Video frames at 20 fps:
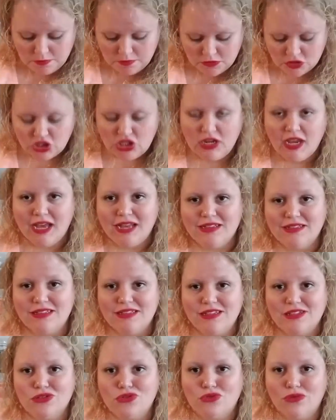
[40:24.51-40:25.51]
She has
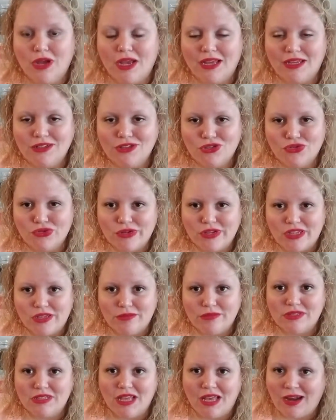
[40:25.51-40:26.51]
these grand
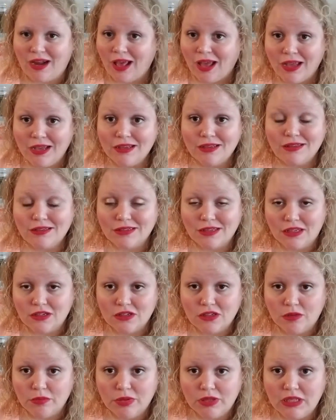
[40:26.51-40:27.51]
dreams, and I can
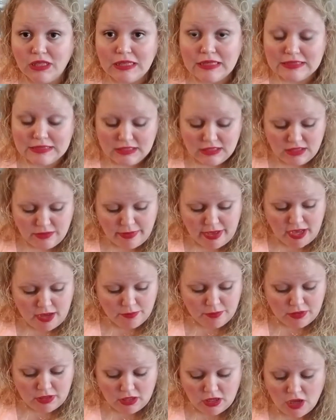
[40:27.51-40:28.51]
completely see them
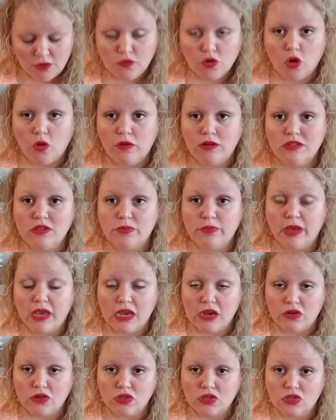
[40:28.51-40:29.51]
happening, of going to
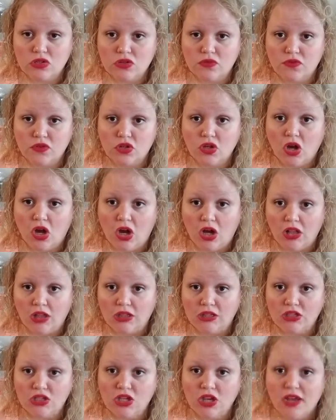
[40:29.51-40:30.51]
Paris for
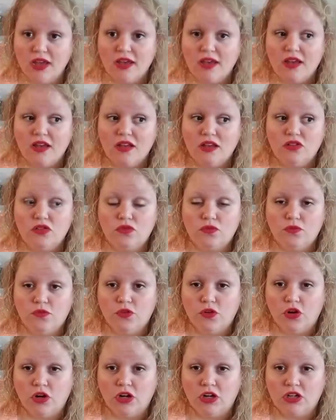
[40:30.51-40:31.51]
college
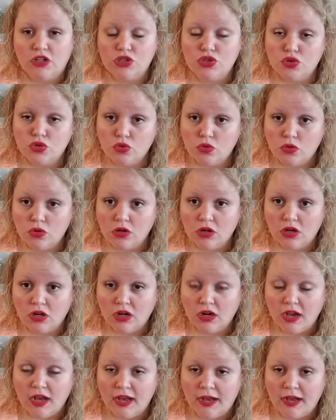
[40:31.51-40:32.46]
for couture,